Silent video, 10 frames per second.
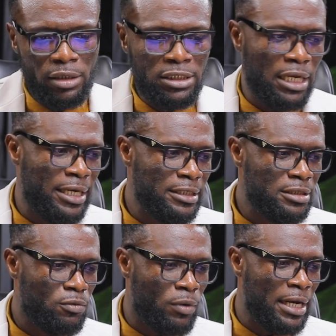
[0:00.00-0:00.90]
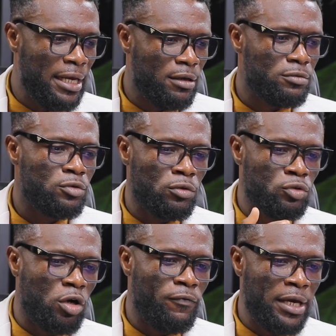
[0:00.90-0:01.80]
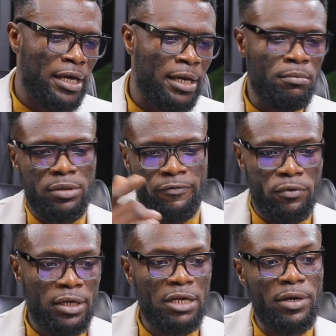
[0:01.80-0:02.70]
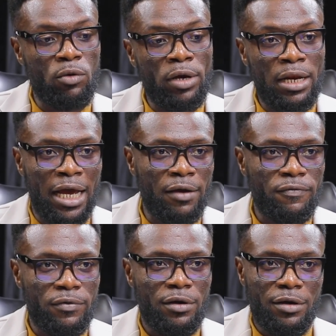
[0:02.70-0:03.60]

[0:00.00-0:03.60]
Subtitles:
challenge, 1 to 12 a.m. The following day we are going live,